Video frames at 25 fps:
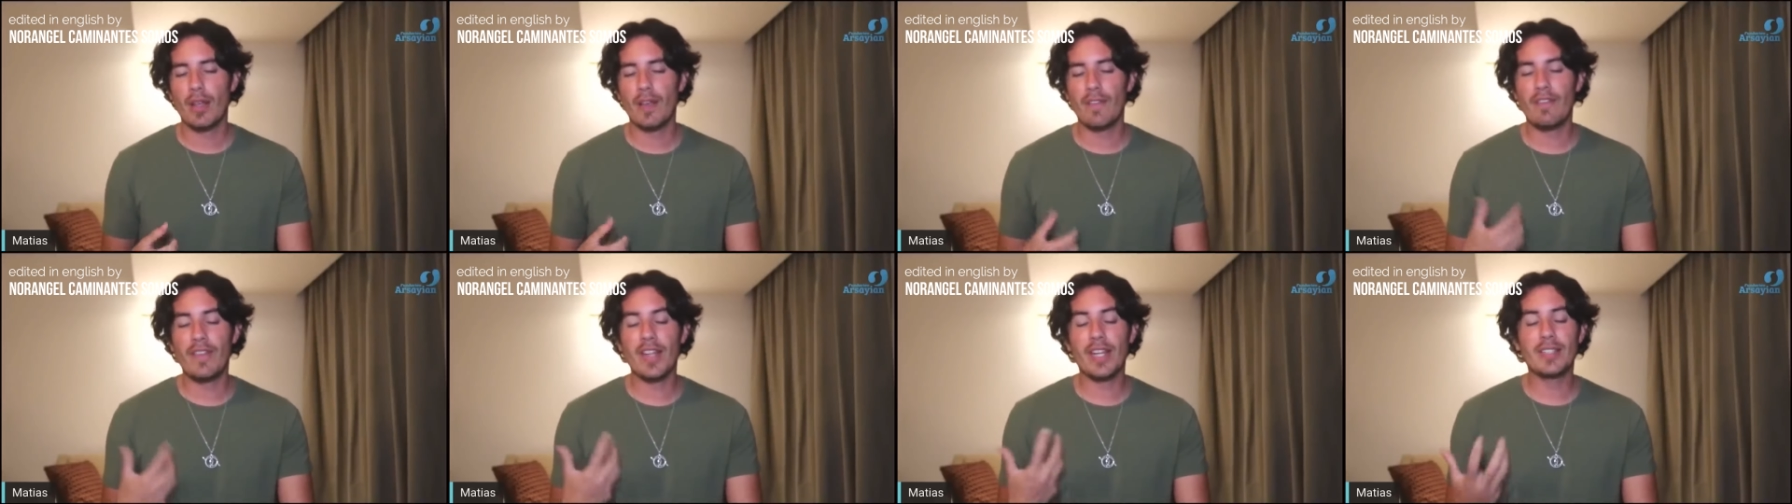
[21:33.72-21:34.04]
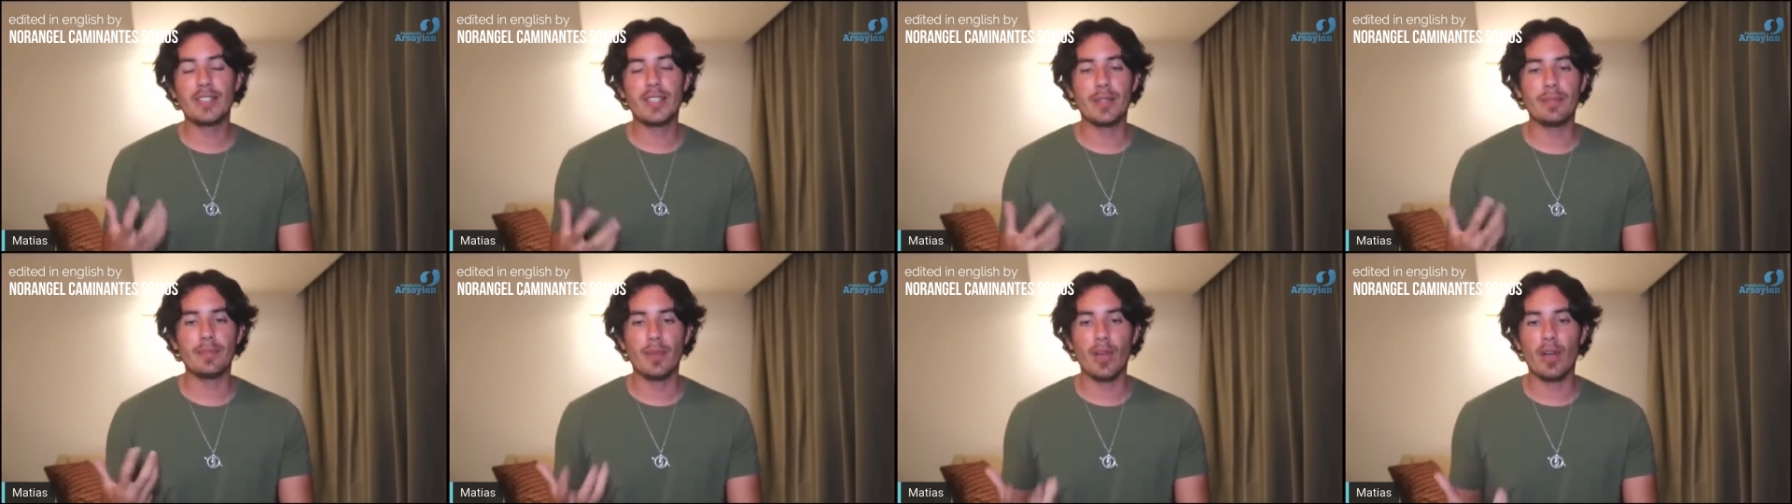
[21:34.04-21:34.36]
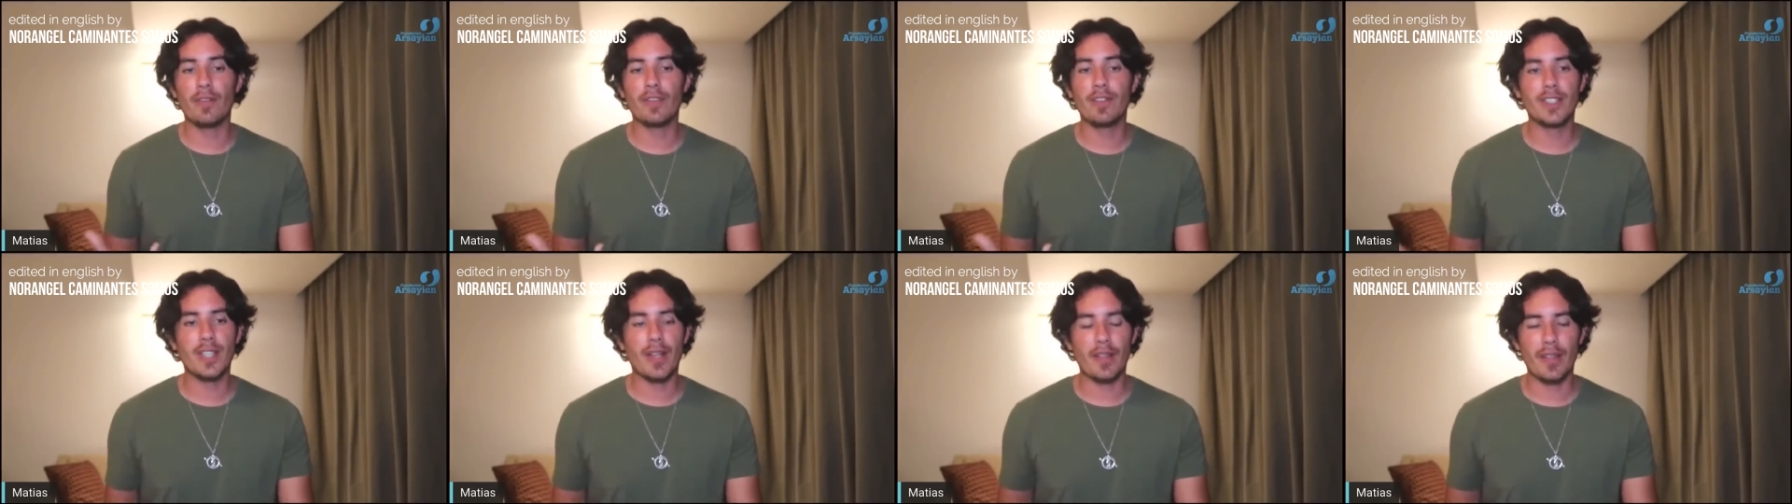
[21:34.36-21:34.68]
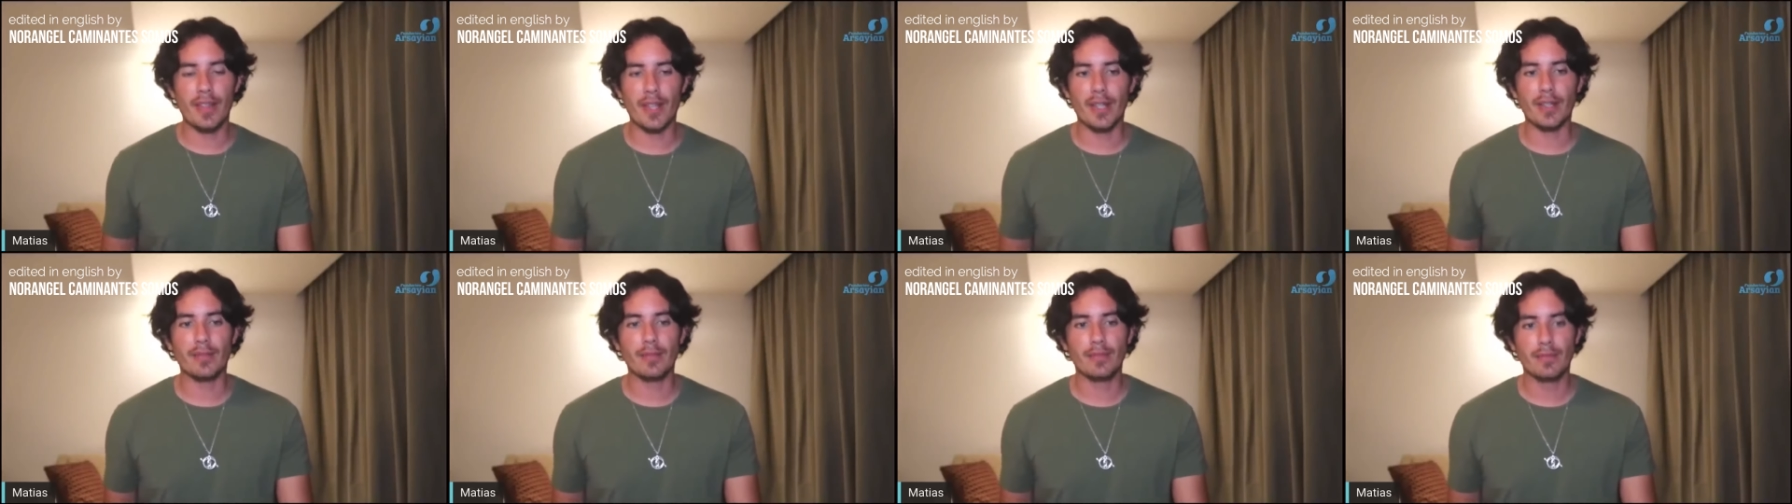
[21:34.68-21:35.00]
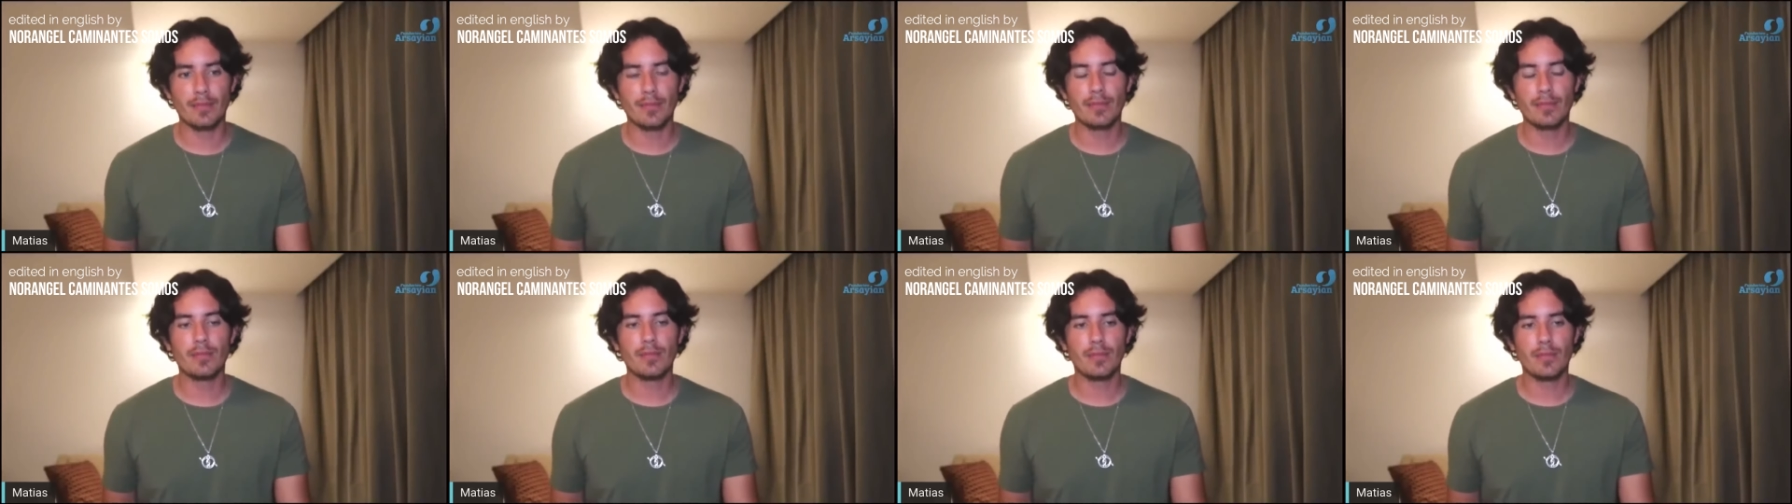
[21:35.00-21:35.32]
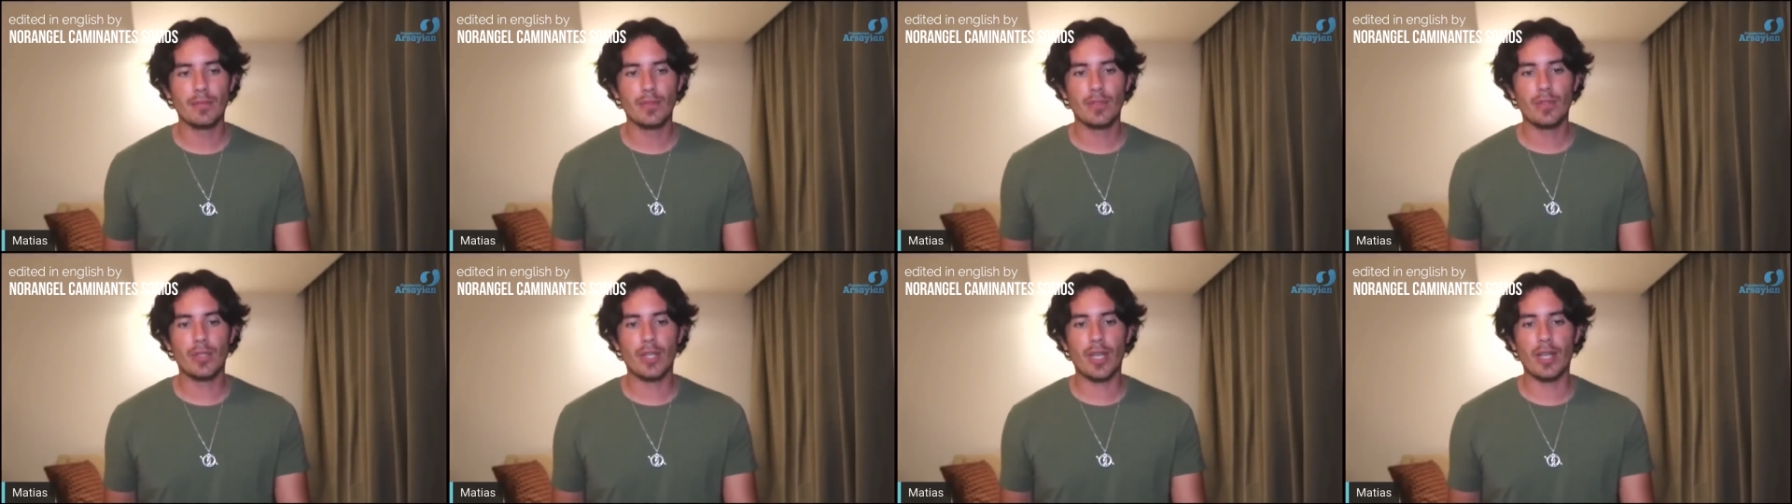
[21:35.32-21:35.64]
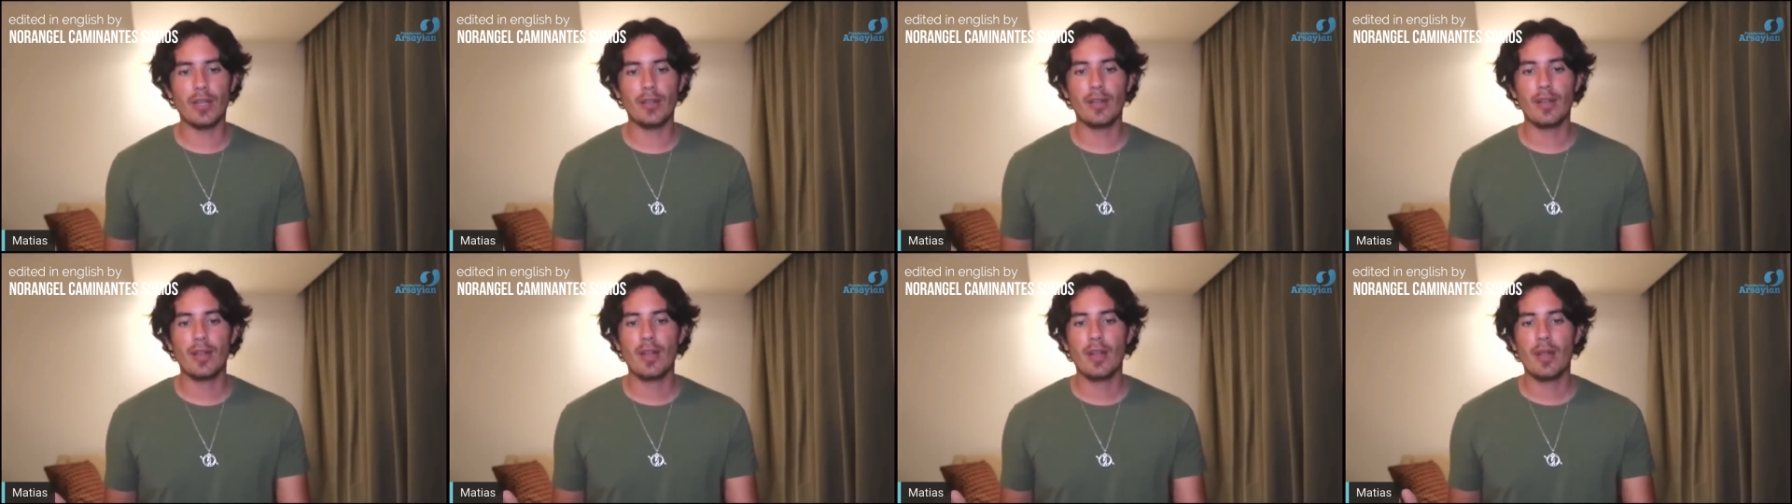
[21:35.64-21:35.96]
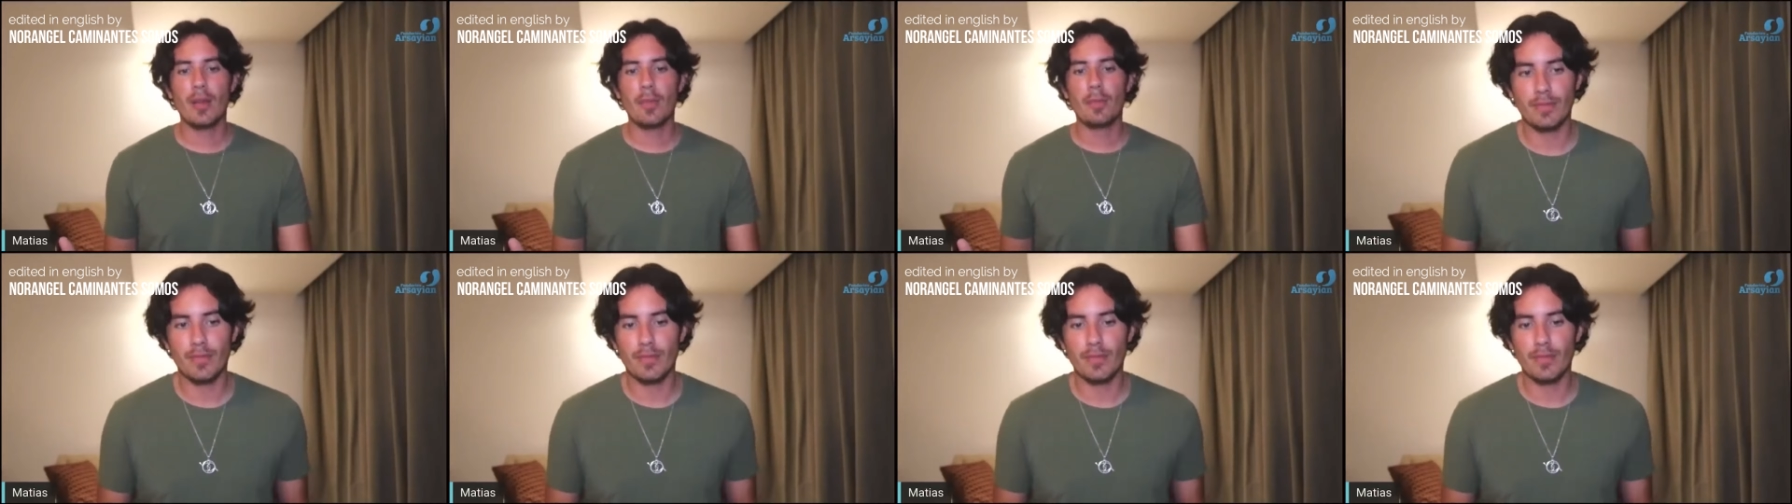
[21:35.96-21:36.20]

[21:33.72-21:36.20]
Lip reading: victim of something, okay?